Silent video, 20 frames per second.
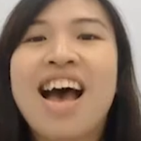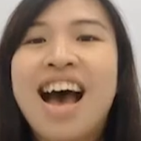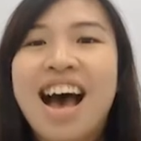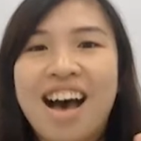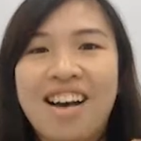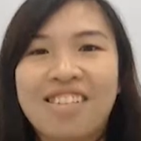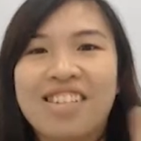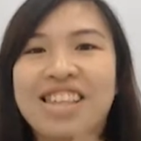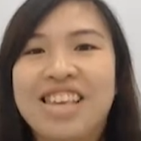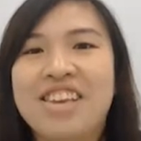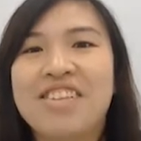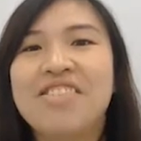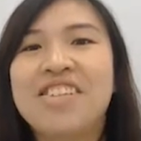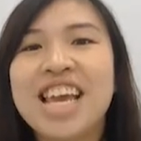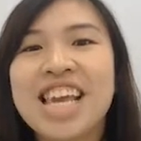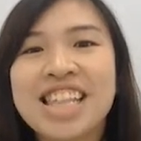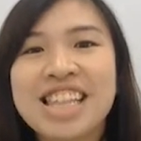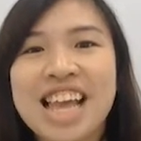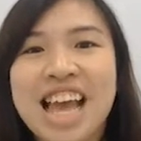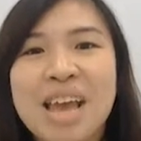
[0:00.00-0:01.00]
I'll see you
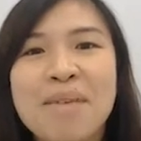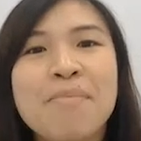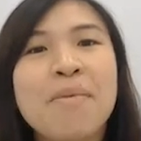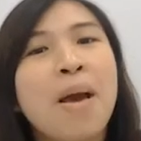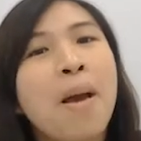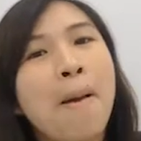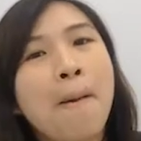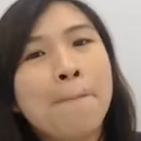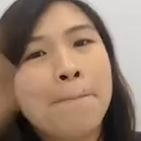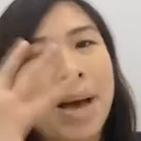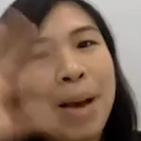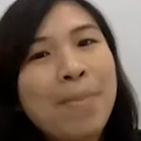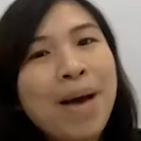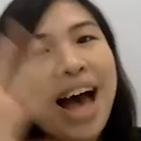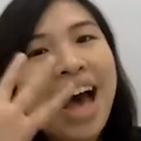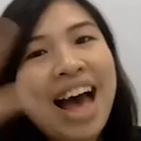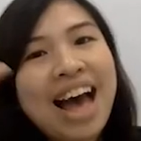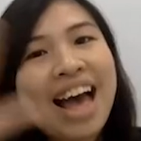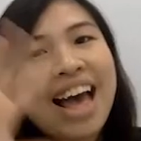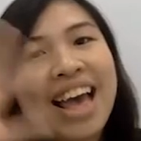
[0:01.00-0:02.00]
next time. Bye
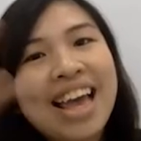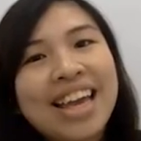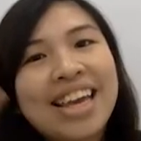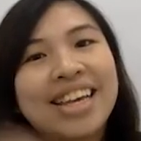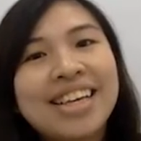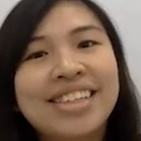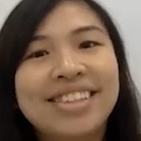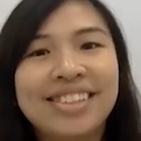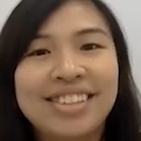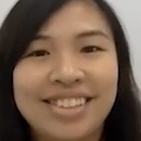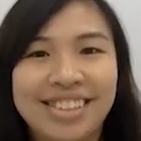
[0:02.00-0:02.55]
bye!